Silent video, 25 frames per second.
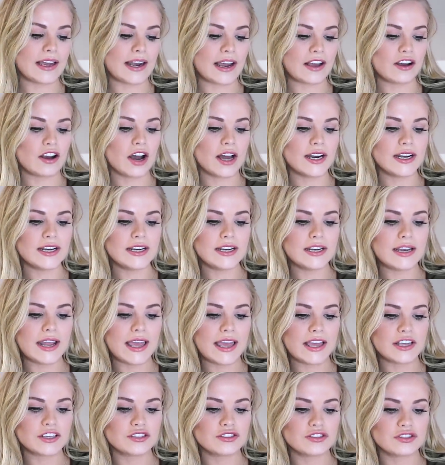and I got it
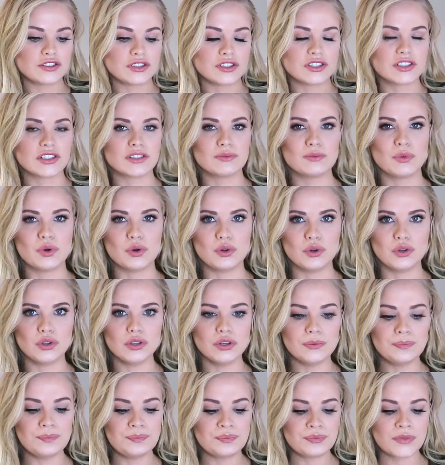in extra
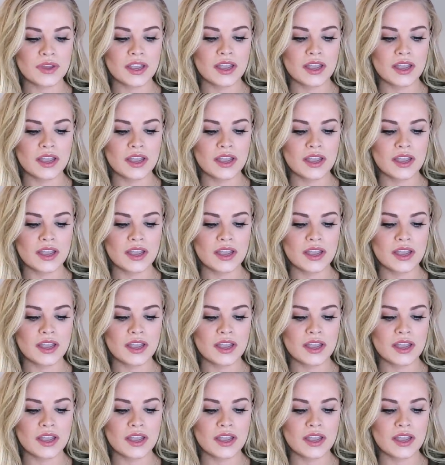small.